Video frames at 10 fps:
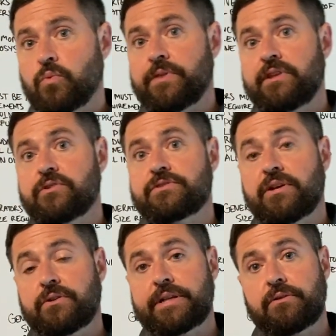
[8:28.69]
when the
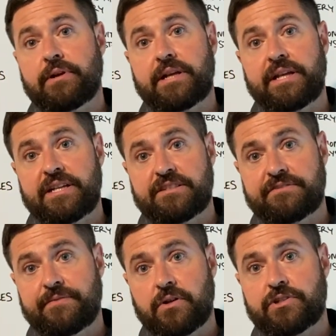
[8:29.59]
utility grid
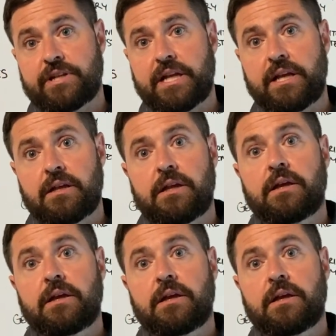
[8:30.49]
is functioning.